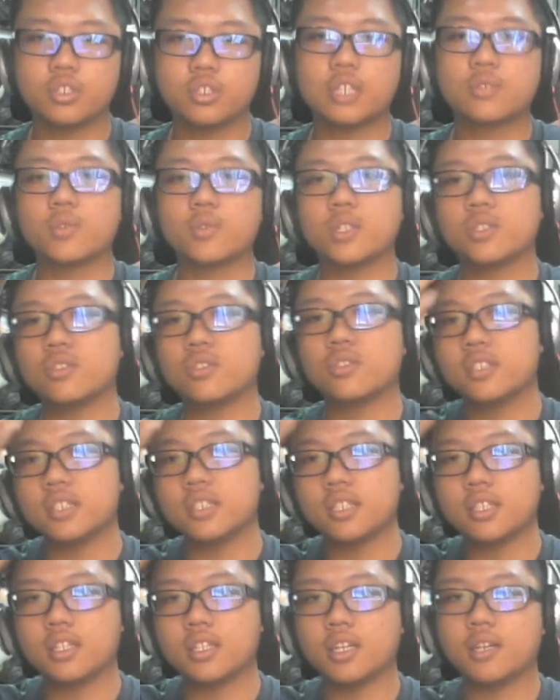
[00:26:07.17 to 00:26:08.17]
That's why you
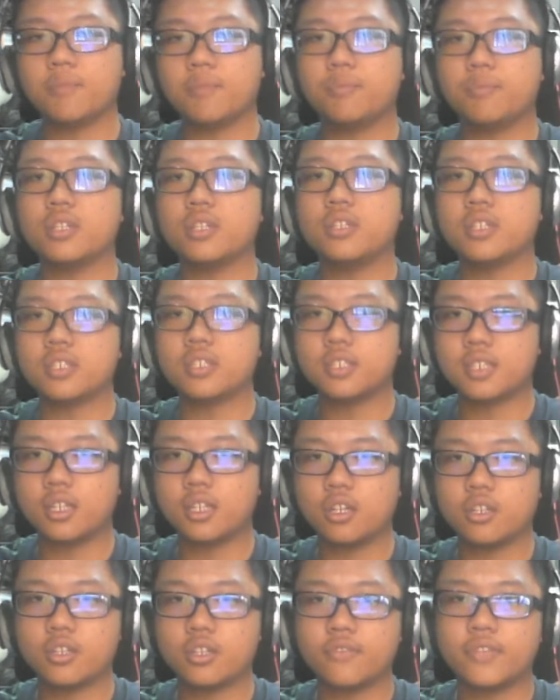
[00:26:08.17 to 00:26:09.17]
see the buildings and
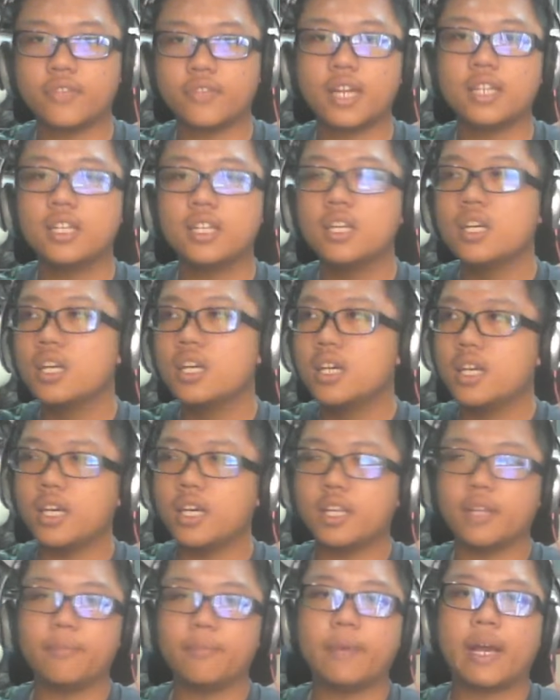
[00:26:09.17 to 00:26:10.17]
all of that
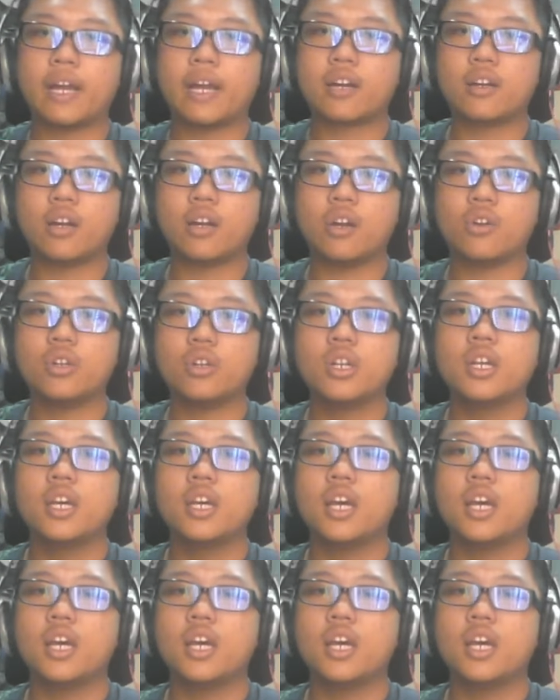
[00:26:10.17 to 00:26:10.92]
in the background.